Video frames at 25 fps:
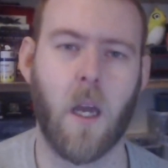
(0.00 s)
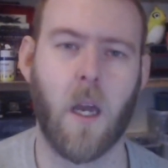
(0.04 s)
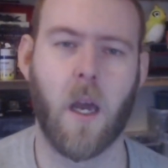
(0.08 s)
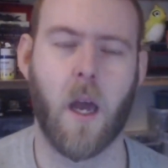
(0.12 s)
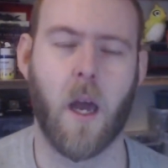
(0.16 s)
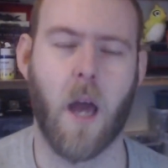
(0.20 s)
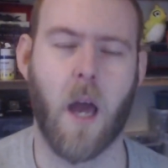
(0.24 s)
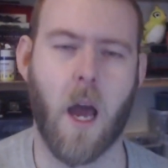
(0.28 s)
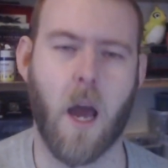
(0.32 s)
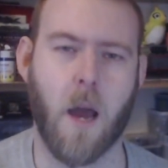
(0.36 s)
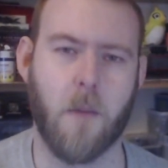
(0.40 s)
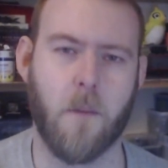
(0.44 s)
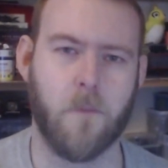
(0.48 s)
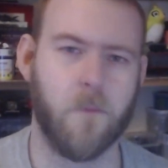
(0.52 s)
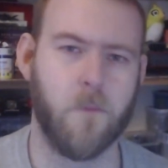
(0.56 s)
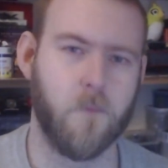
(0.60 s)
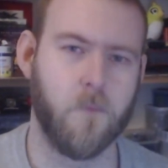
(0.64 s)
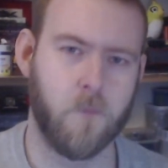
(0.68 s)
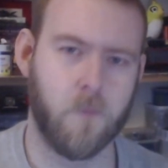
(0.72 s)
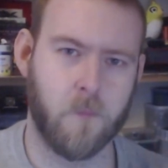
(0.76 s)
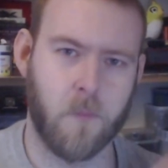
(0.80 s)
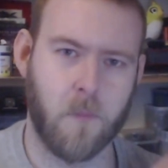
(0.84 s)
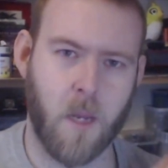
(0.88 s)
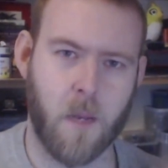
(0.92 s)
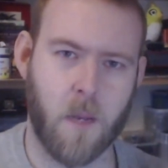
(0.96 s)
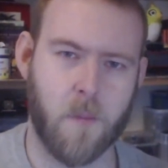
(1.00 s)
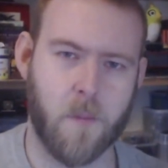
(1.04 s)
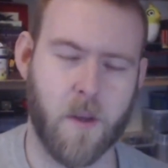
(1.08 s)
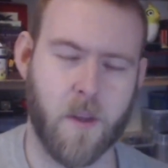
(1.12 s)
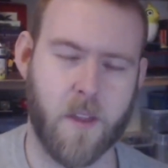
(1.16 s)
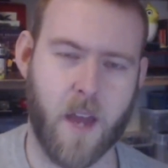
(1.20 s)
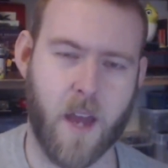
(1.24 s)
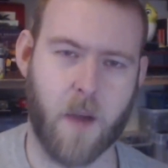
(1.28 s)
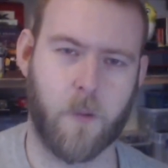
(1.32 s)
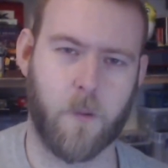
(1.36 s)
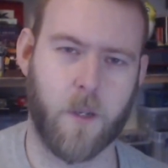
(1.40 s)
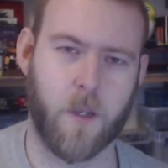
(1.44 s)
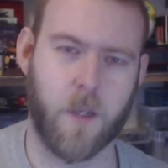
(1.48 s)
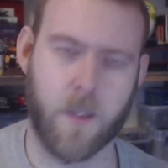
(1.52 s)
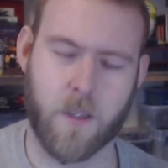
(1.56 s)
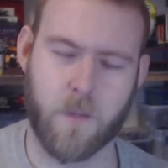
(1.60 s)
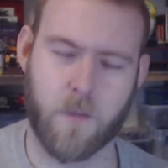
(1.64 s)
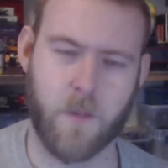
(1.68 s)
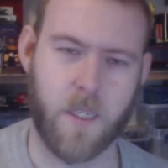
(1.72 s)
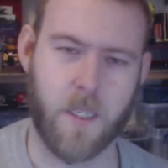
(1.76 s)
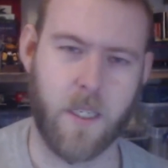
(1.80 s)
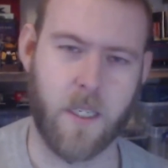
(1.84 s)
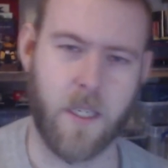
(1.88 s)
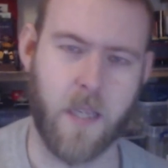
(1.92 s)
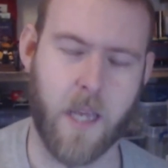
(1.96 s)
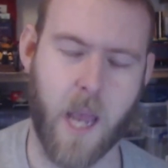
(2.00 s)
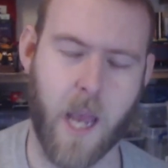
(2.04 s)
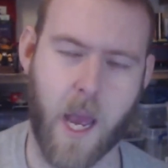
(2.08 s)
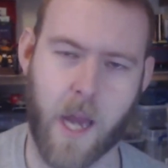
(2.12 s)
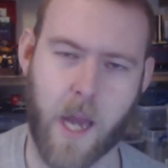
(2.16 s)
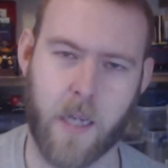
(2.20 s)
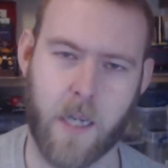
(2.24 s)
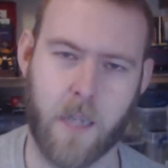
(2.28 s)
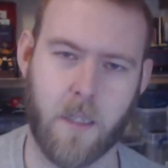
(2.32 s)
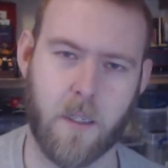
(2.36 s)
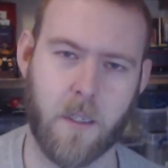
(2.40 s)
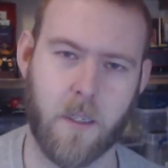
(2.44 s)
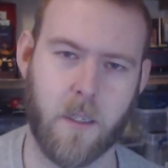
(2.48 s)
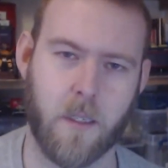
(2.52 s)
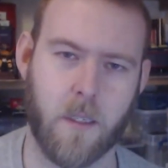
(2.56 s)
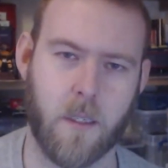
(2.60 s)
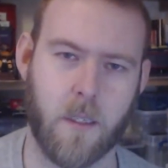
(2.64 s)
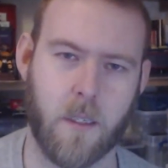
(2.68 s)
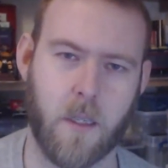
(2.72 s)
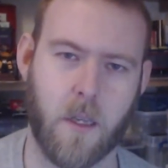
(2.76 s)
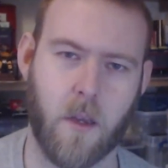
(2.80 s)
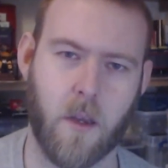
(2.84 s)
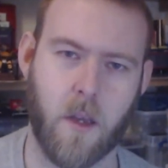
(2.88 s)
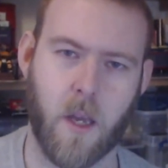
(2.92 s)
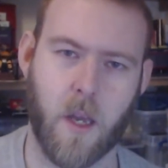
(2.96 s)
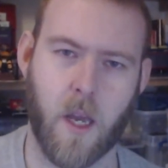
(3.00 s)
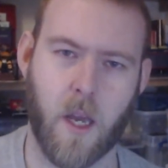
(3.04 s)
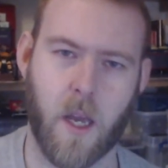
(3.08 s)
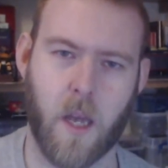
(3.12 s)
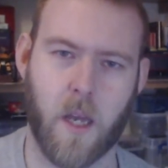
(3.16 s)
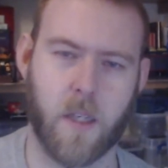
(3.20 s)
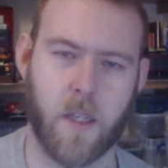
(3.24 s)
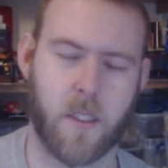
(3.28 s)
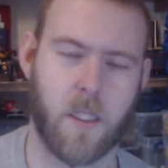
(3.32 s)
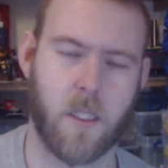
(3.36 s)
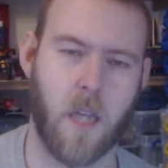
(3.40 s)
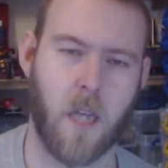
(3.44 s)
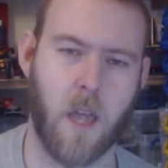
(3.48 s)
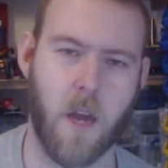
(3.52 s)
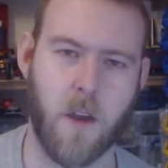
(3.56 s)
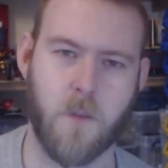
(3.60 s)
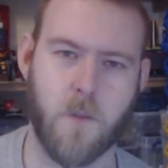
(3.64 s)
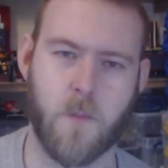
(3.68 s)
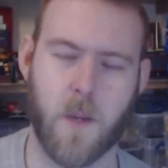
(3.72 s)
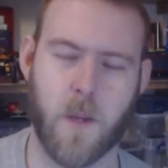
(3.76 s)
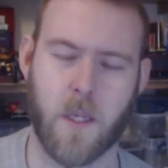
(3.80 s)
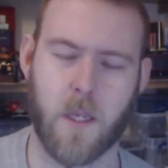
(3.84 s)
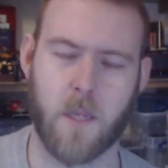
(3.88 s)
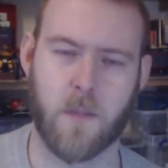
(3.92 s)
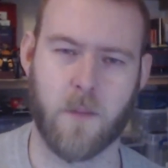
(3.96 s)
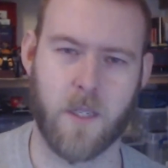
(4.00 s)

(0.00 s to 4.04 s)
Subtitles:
But but that one's missing the end slope, it's missing